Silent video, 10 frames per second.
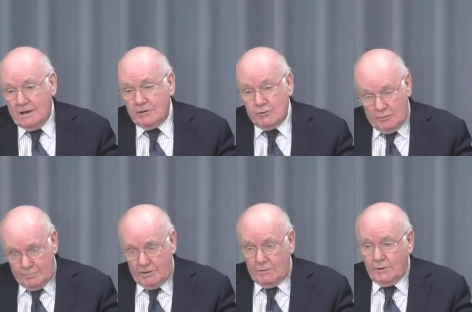I knew a
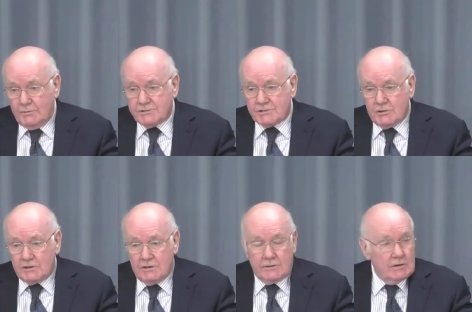bit about
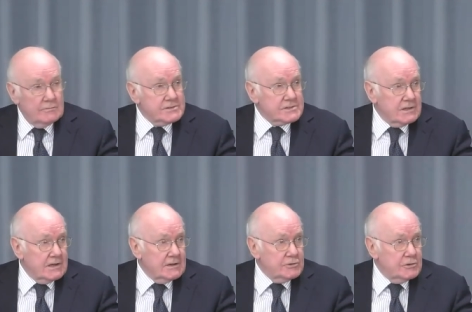Scotland,
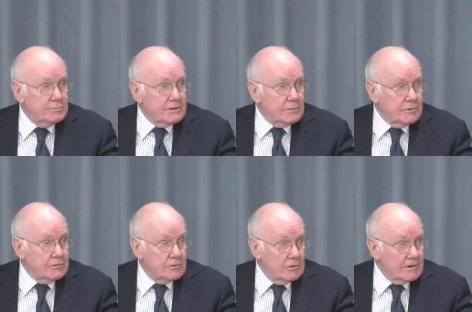obviously. I knew a bit
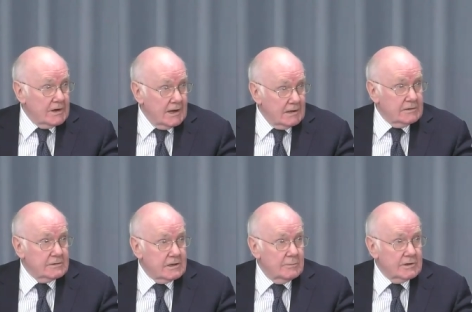about Northern
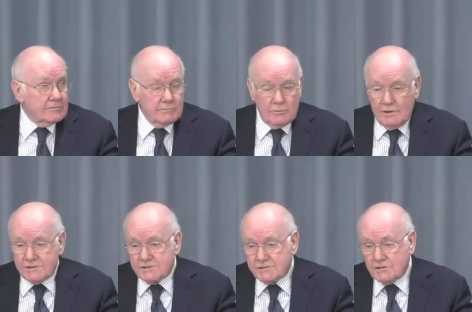Ireland, coming from the
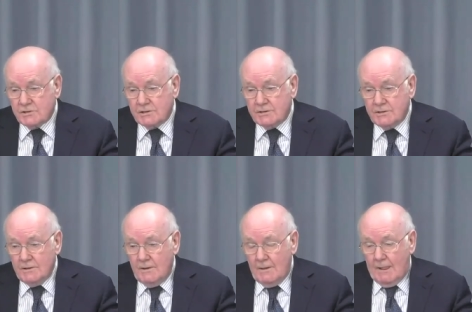west of Scotland.
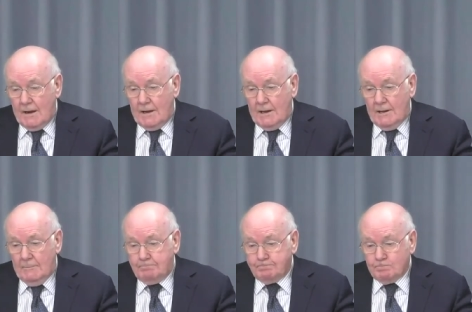
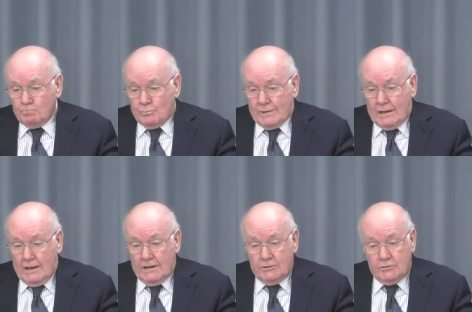Um,
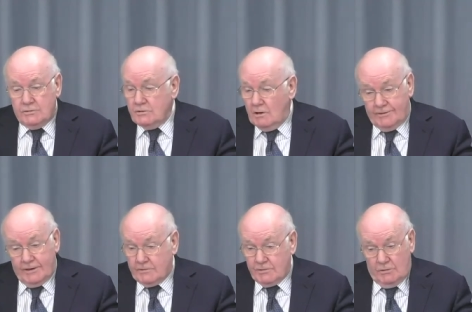I knew
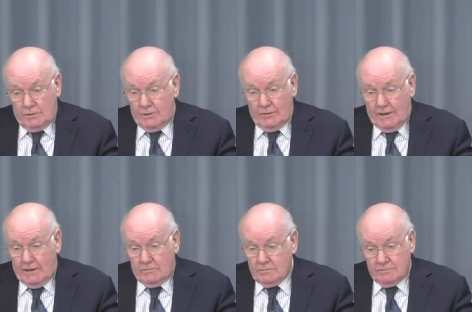nothing at all about
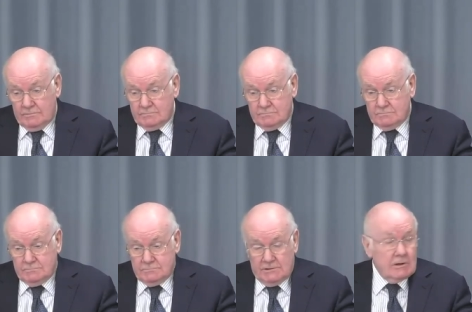health
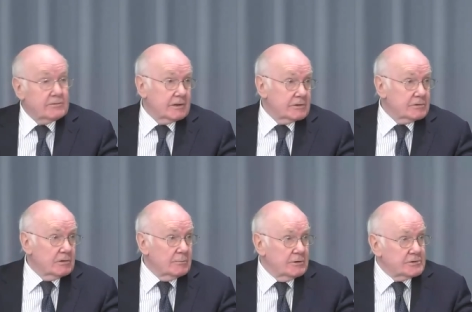and nothing at
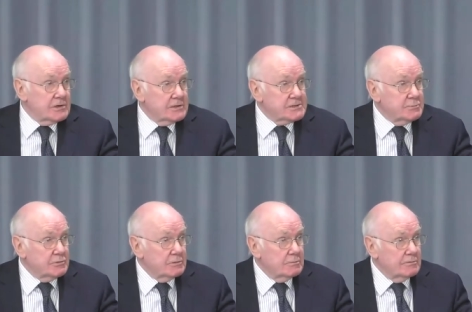all about
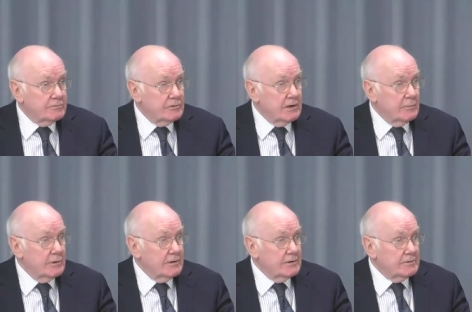transport before I
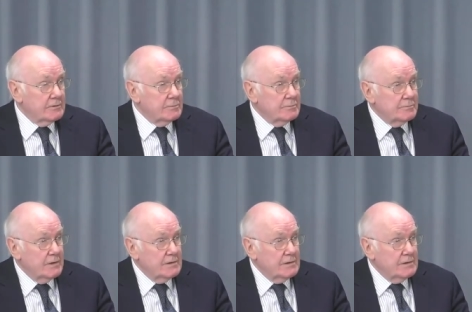went into them.